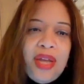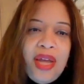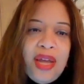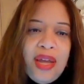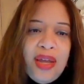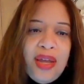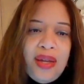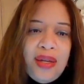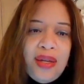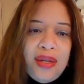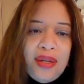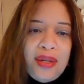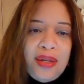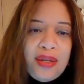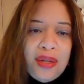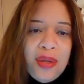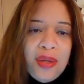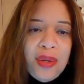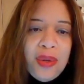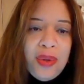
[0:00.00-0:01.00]
And
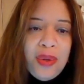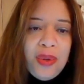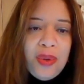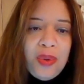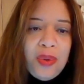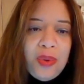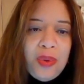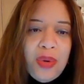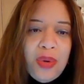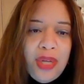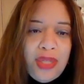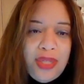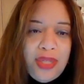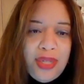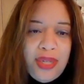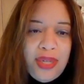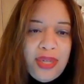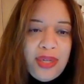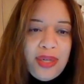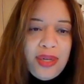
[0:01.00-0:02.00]
what
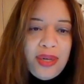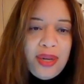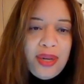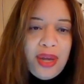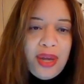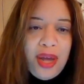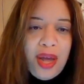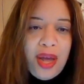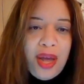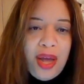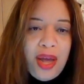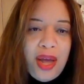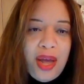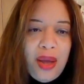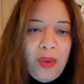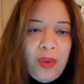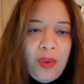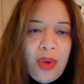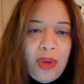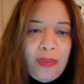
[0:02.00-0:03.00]
did
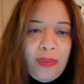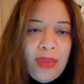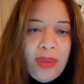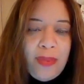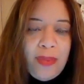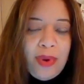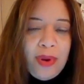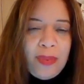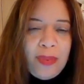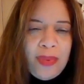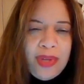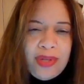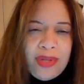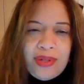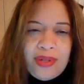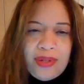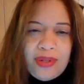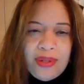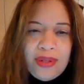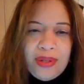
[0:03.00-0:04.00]
I want my
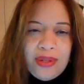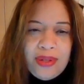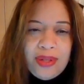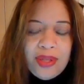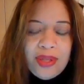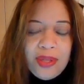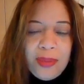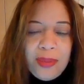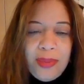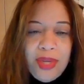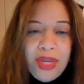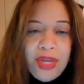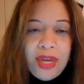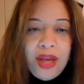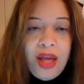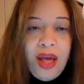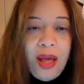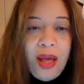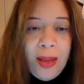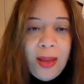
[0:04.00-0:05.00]
purpose to
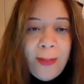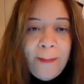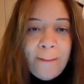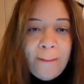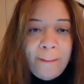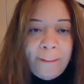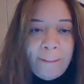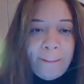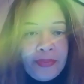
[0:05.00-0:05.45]
become?